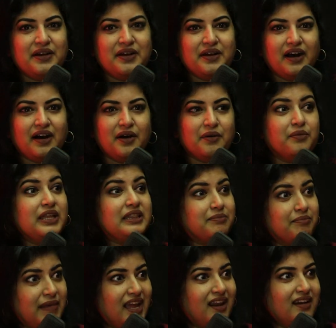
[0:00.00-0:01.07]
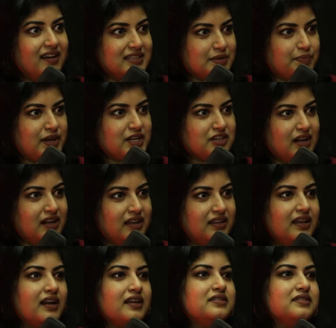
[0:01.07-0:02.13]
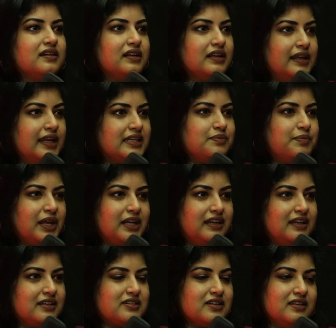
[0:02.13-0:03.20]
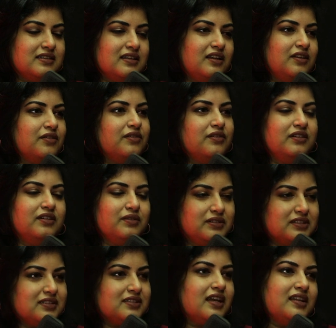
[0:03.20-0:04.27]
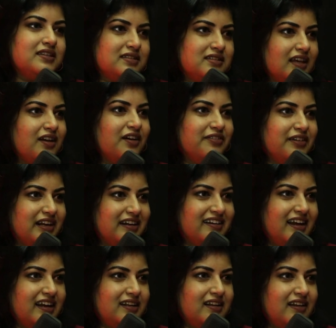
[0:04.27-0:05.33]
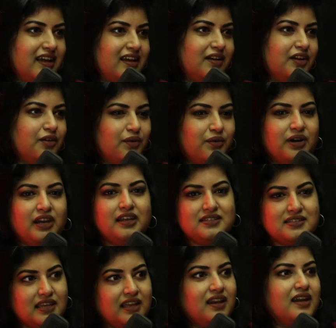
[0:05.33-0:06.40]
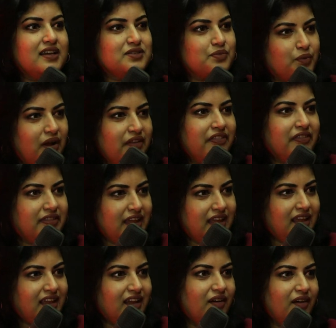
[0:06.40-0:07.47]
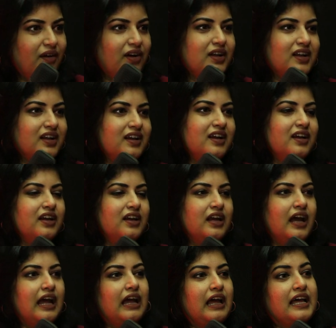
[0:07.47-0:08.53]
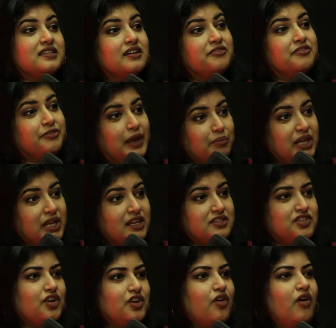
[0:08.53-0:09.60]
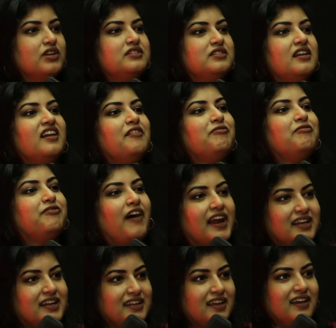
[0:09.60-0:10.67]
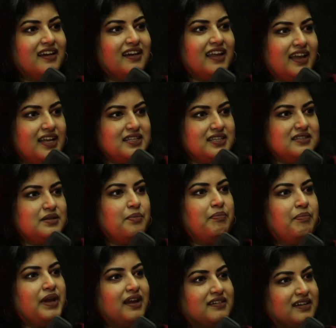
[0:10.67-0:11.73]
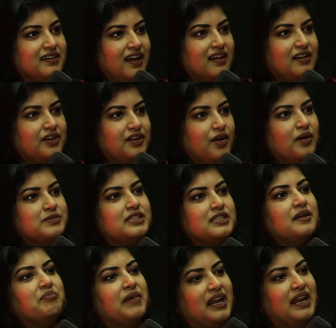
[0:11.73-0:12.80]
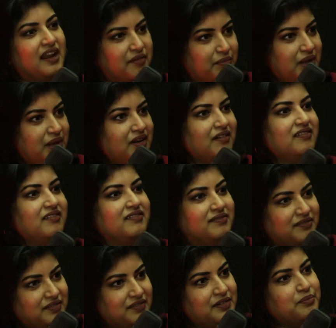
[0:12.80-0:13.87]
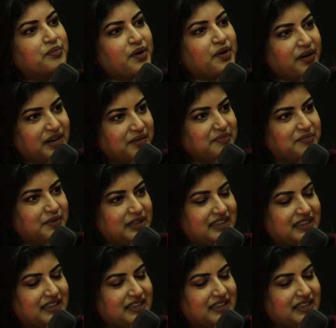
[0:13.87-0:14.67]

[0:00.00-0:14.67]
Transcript: uh, with men especially there are certain expectations that you you just get sick of it right like mm. you're only seen as one thing or mm. as a feminist you're constantly fighting against patriarchal norms that men have been brought up with